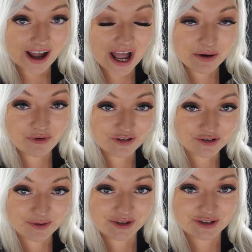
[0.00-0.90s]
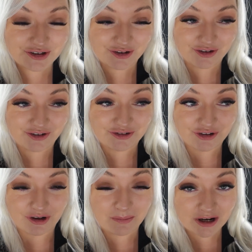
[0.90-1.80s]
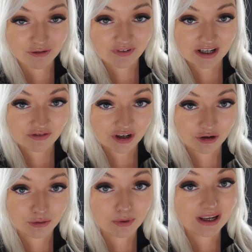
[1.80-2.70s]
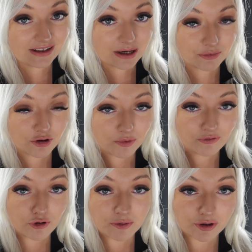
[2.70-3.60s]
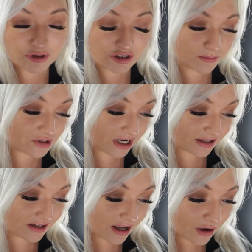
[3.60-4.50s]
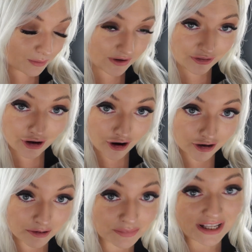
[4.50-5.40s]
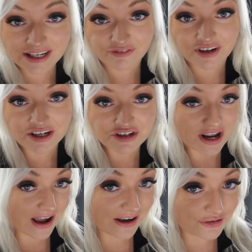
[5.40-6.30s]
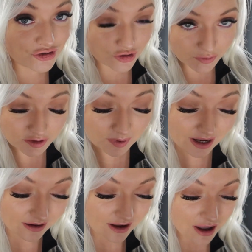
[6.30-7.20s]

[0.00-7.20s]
I was going to do a big reveal video in April before we go to Dubshed with the car completely finished and show spec.